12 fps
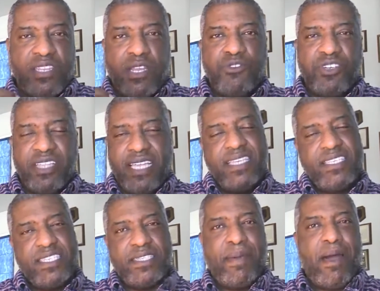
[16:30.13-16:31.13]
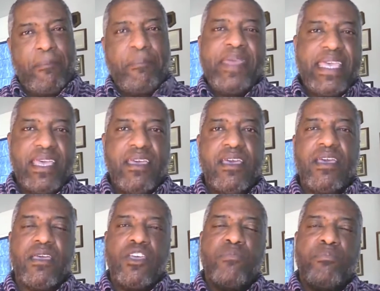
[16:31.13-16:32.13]
the notion that this is about me.
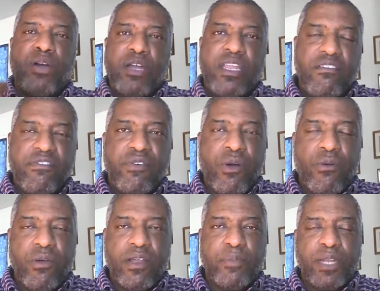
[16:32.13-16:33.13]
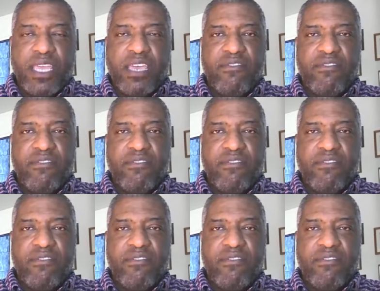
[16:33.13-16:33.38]
You're putting it forward